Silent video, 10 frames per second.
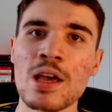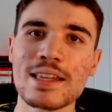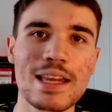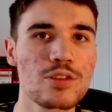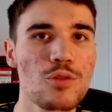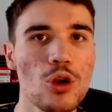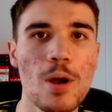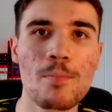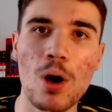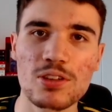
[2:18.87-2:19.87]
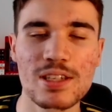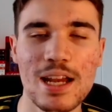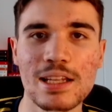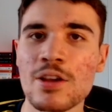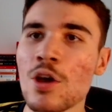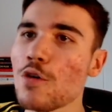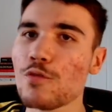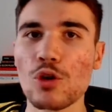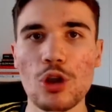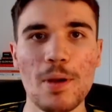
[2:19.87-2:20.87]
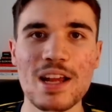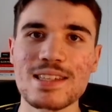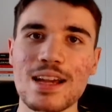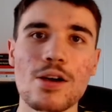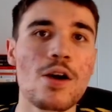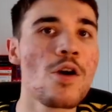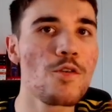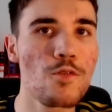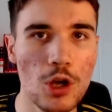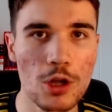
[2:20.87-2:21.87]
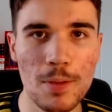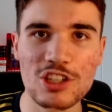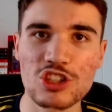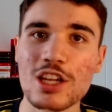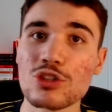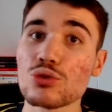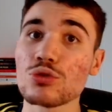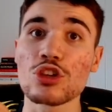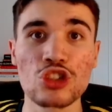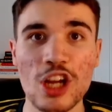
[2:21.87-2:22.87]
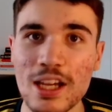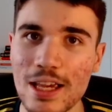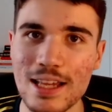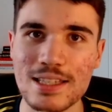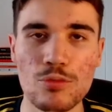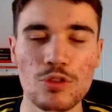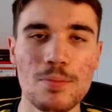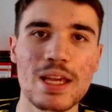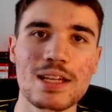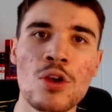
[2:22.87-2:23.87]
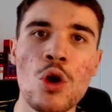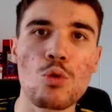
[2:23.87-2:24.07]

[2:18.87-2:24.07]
Then it's followed by Martinelli, followed by Saka, followed by Jesus. Xhaka gets in with the mix.